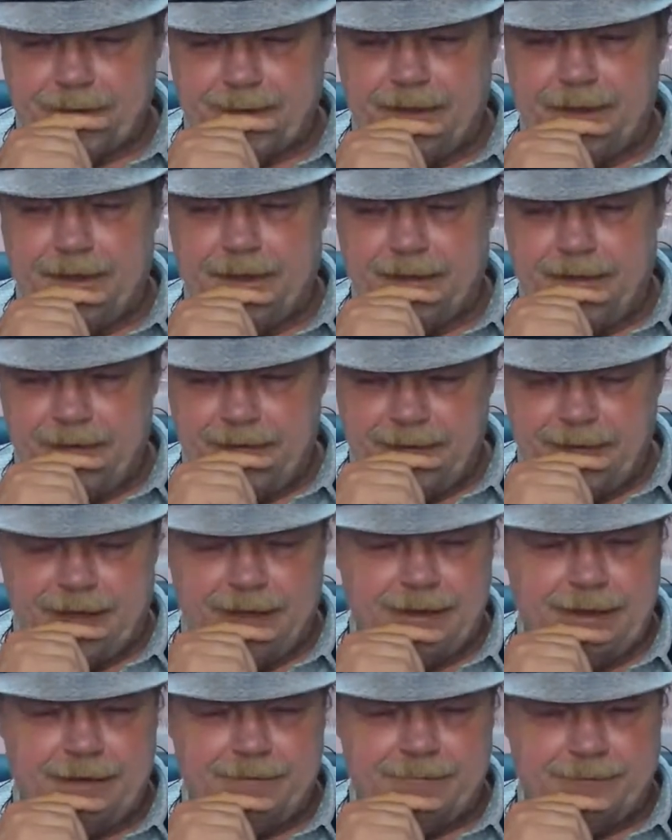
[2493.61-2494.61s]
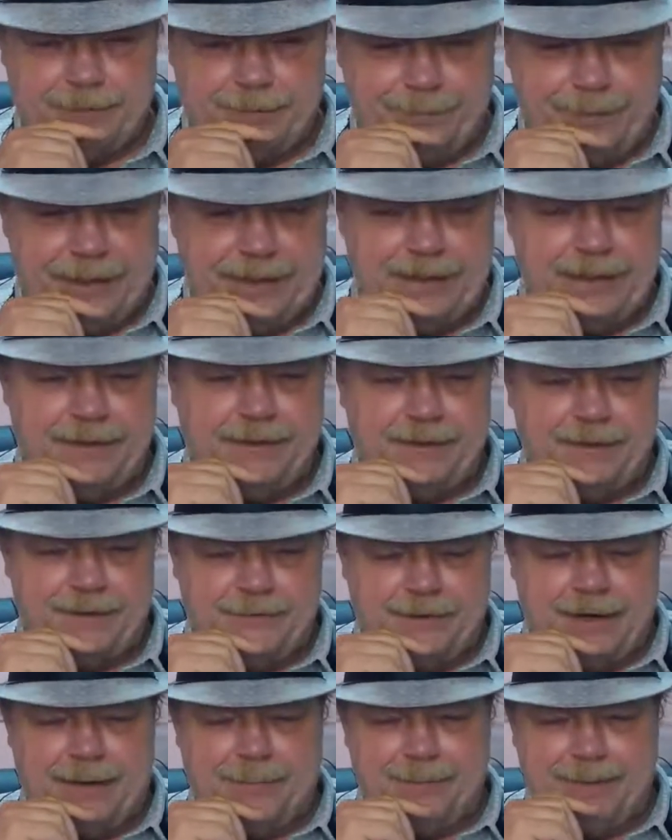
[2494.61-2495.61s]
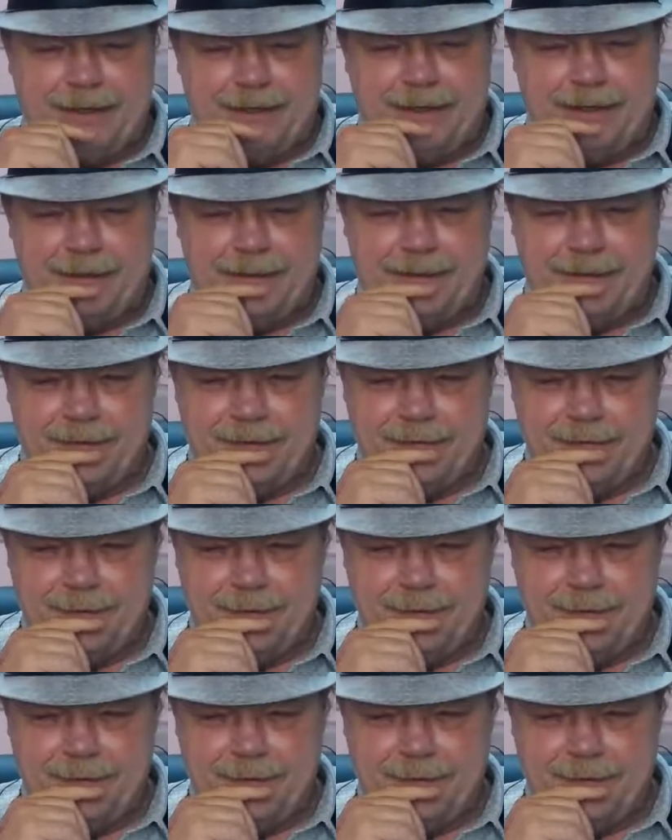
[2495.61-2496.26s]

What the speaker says: and I've repeatedly dropped that on